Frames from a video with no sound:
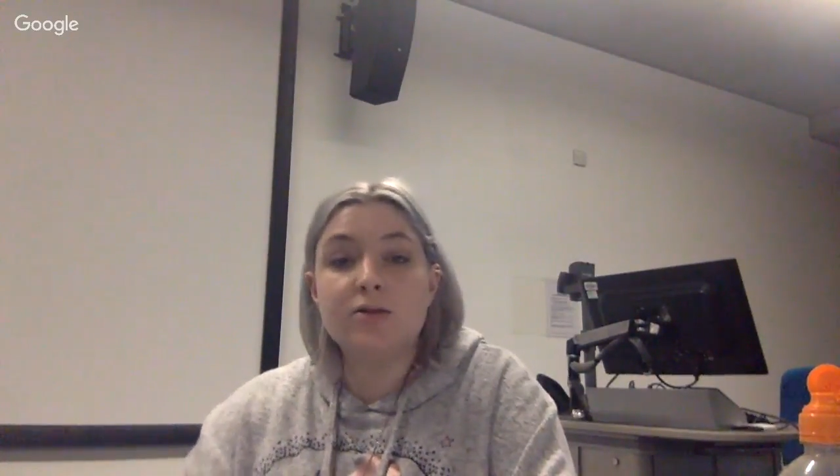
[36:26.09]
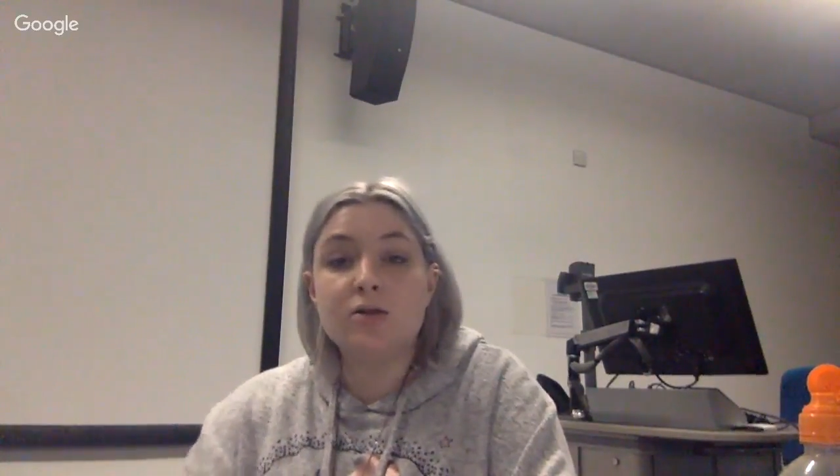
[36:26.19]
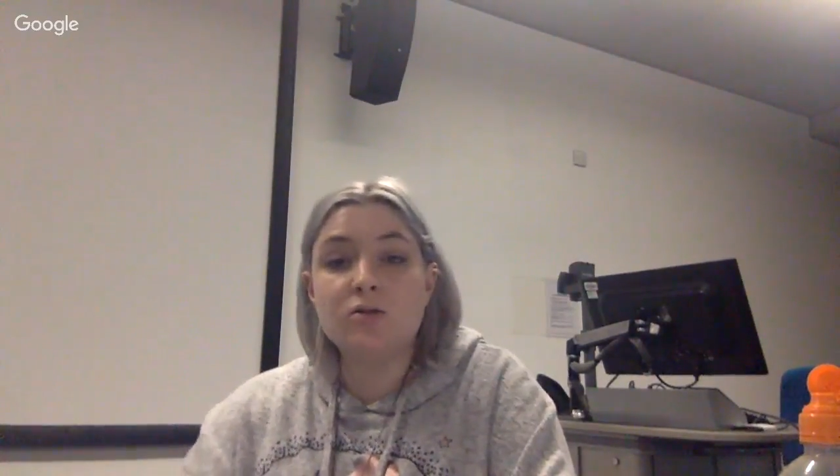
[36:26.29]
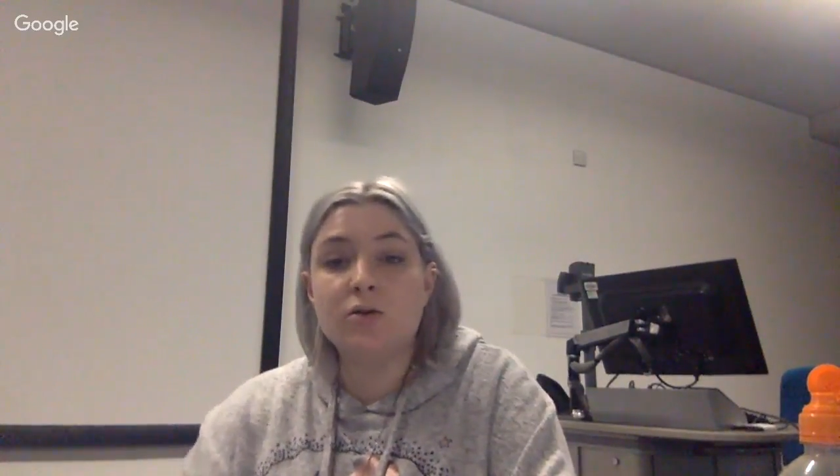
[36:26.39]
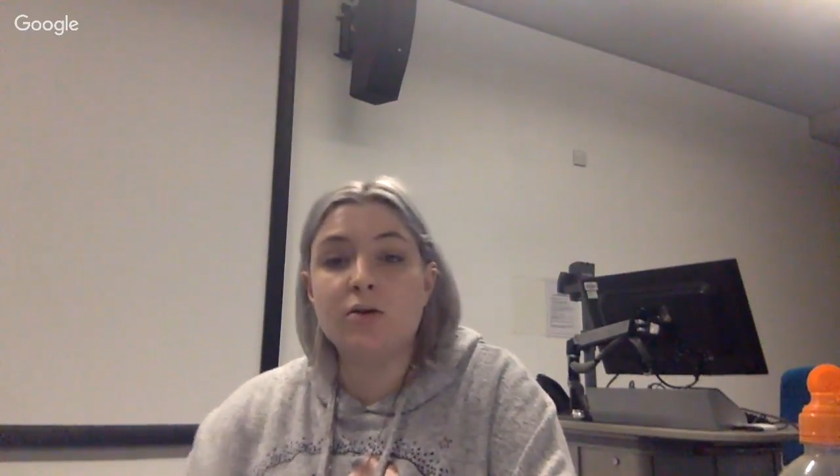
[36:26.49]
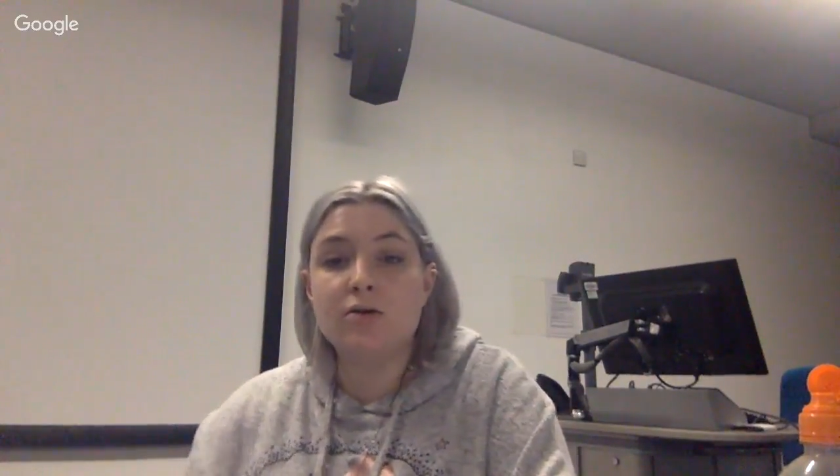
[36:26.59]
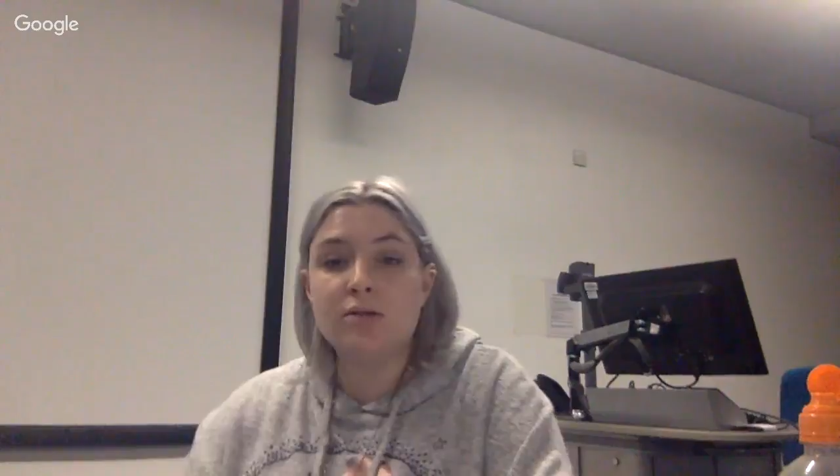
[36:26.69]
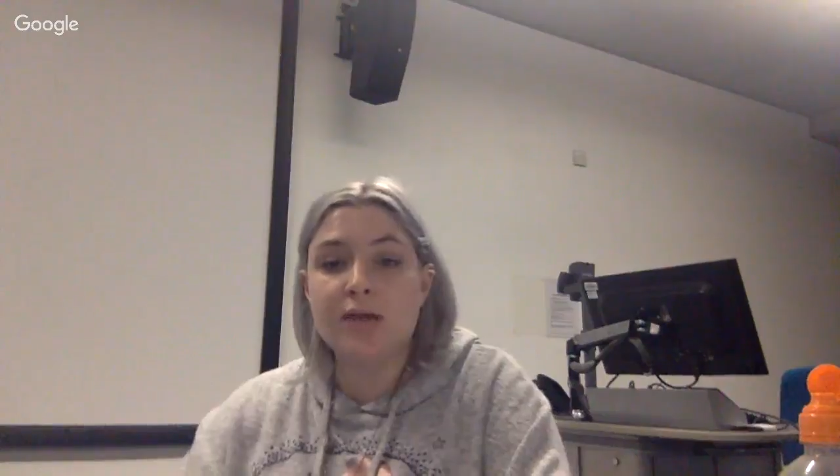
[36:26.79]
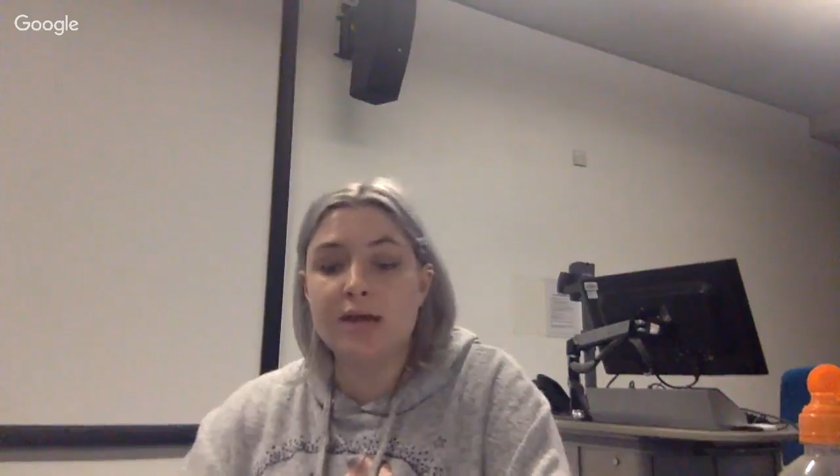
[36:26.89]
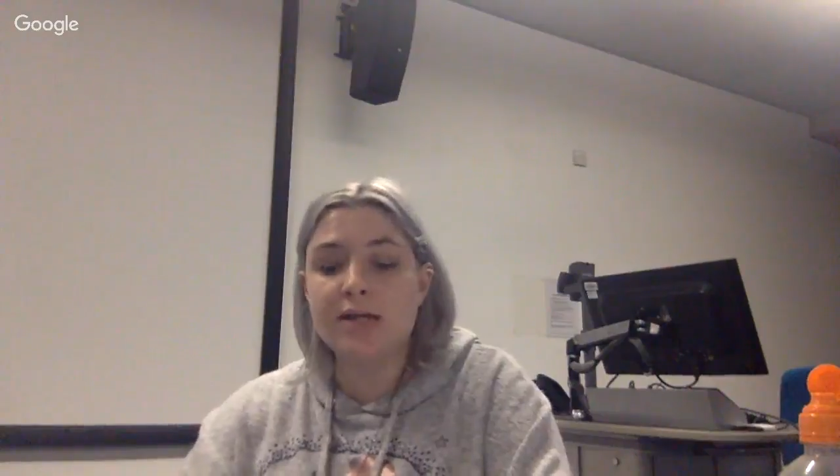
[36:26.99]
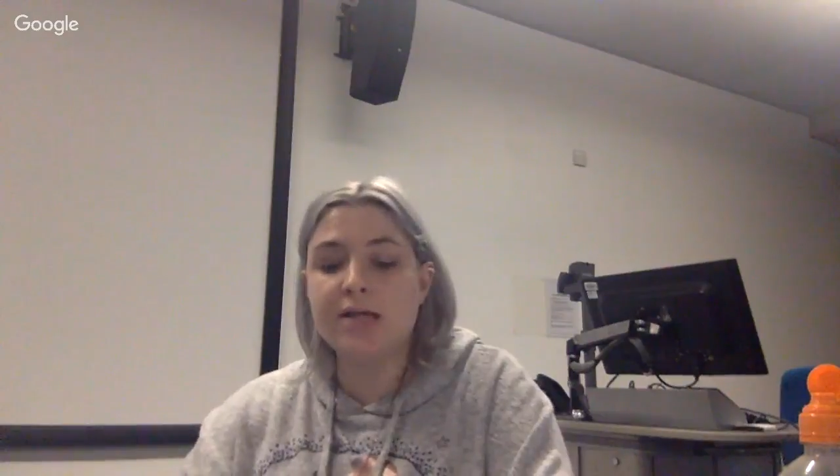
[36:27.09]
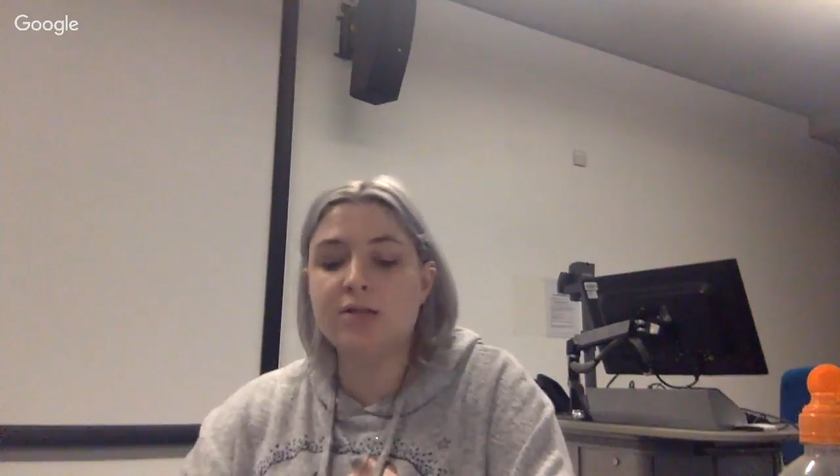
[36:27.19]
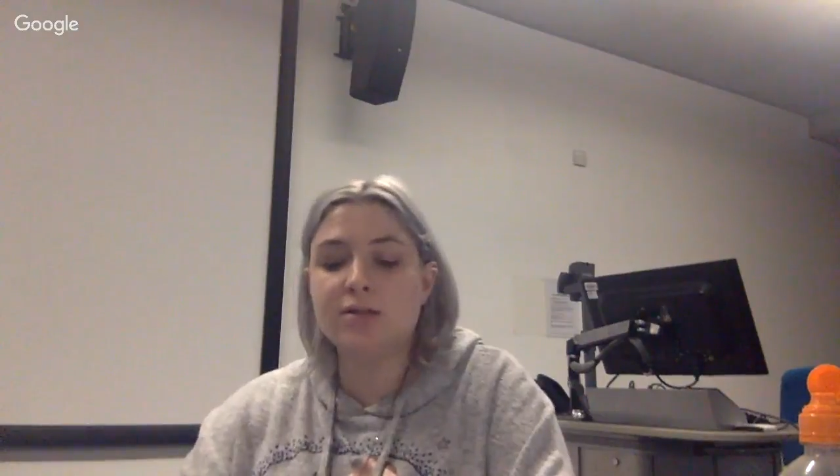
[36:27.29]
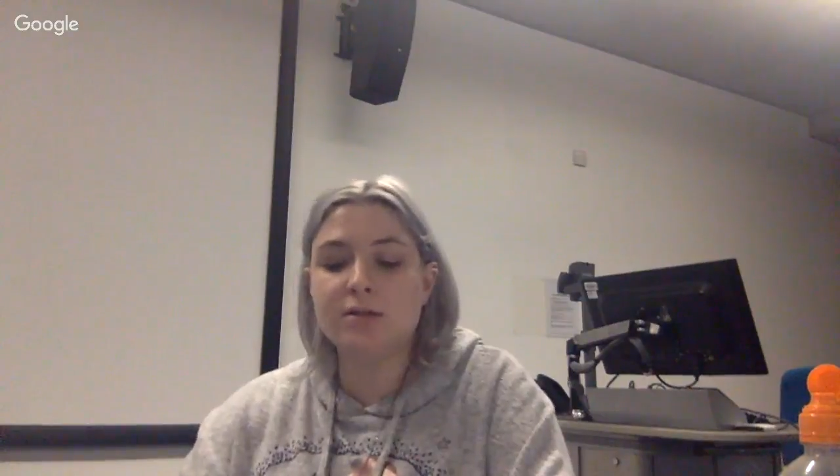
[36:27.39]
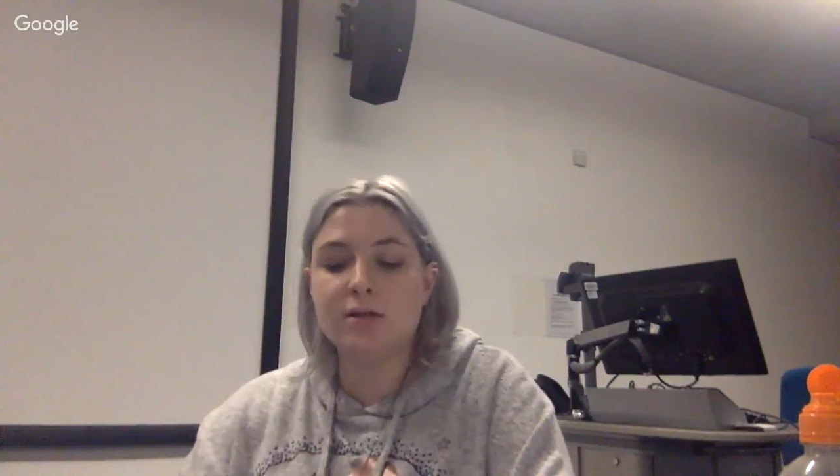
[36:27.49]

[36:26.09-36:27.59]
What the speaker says: tutorial to digest